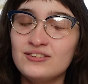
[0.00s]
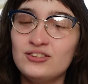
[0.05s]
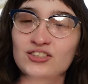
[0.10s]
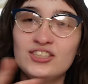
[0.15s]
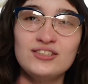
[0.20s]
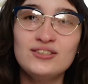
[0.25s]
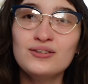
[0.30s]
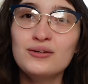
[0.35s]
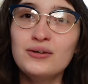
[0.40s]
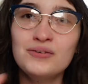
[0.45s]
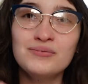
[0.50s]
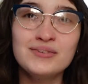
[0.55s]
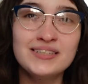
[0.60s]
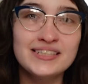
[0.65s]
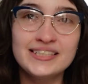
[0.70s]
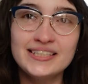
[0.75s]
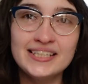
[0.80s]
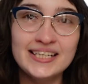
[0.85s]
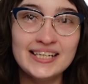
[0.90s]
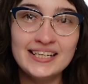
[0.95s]
still don't
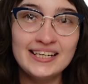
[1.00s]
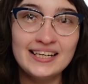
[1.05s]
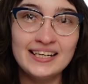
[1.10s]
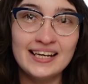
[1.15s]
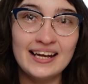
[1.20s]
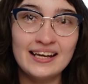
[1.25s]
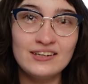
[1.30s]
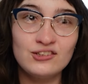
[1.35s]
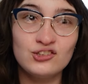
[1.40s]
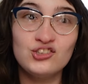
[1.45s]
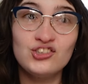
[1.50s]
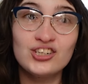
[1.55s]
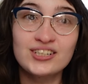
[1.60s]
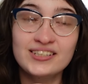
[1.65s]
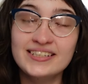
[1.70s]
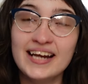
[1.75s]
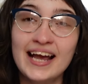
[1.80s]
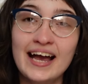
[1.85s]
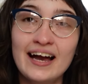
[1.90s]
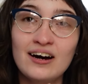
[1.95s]
see
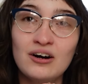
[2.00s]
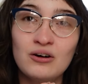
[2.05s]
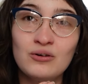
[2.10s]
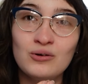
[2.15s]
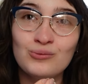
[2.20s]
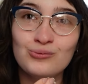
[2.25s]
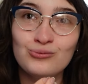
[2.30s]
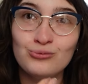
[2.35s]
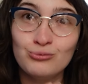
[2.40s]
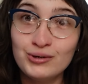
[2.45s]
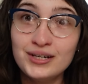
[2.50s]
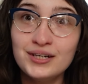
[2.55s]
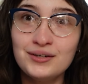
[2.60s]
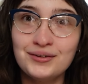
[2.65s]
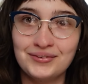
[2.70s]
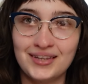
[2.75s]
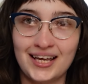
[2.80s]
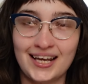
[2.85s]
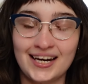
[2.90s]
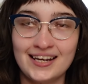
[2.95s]
just how
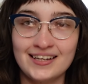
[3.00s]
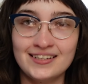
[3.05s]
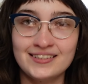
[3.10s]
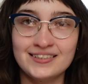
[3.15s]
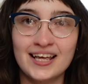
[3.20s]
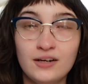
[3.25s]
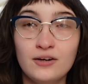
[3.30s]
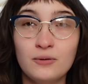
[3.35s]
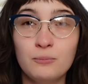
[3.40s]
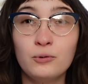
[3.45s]
real that is.